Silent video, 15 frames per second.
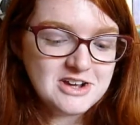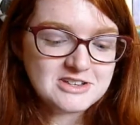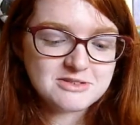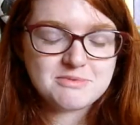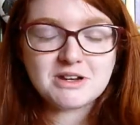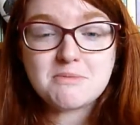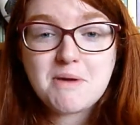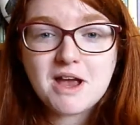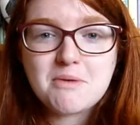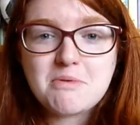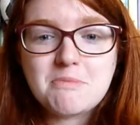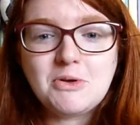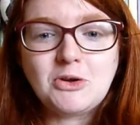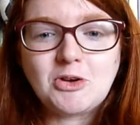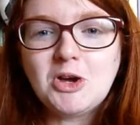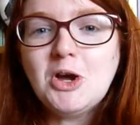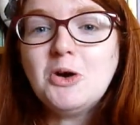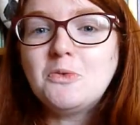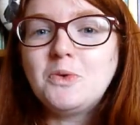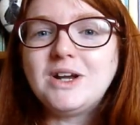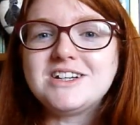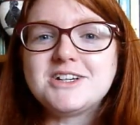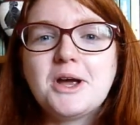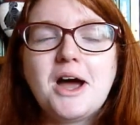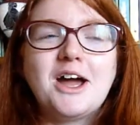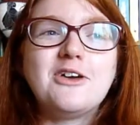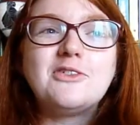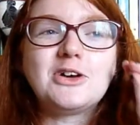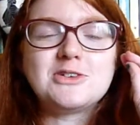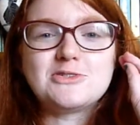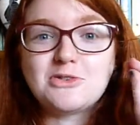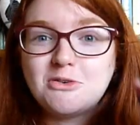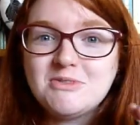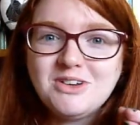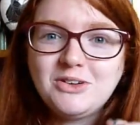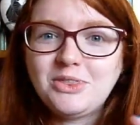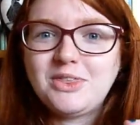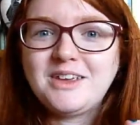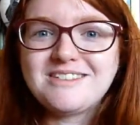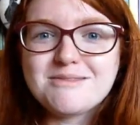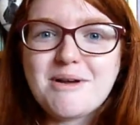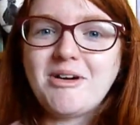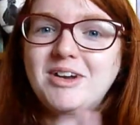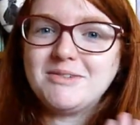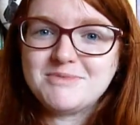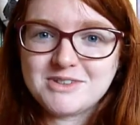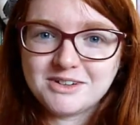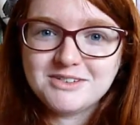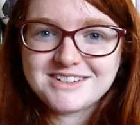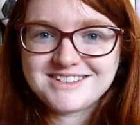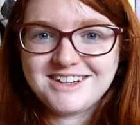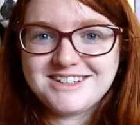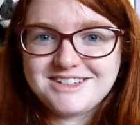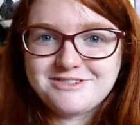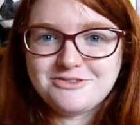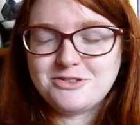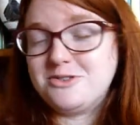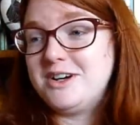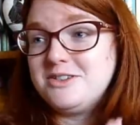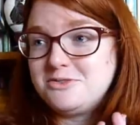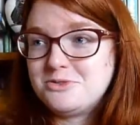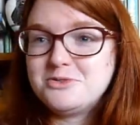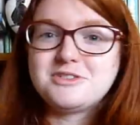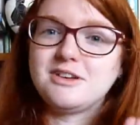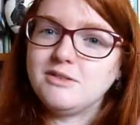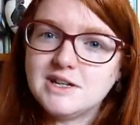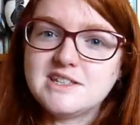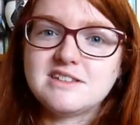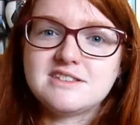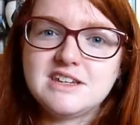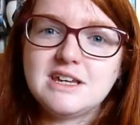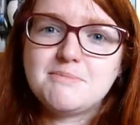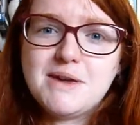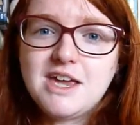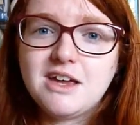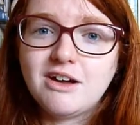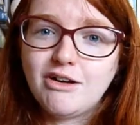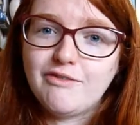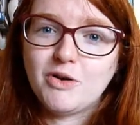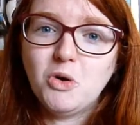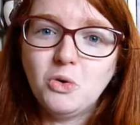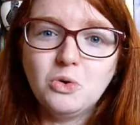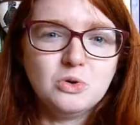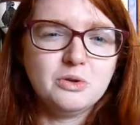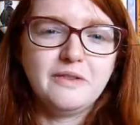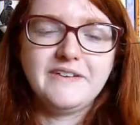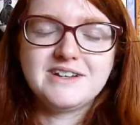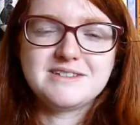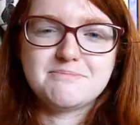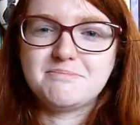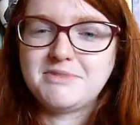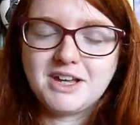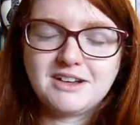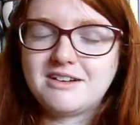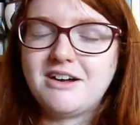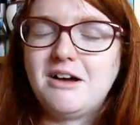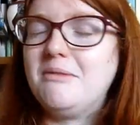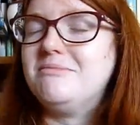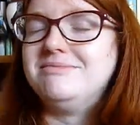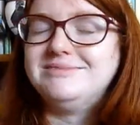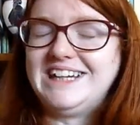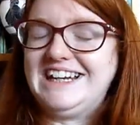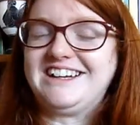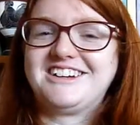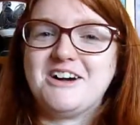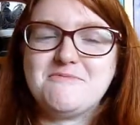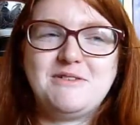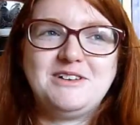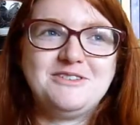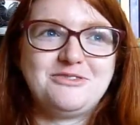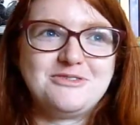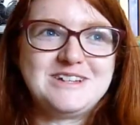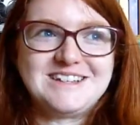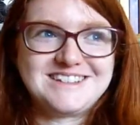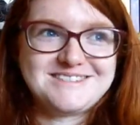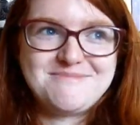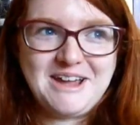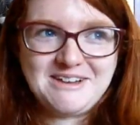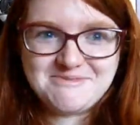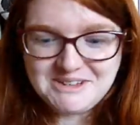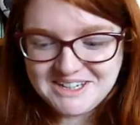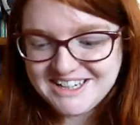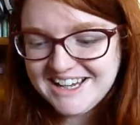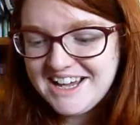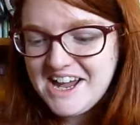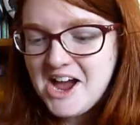So I'm going to pick up a book which I've heard so many good things about and I'm so excited for, and also is a sneak peek of a haul that is going to come in a couple of weeks maybe.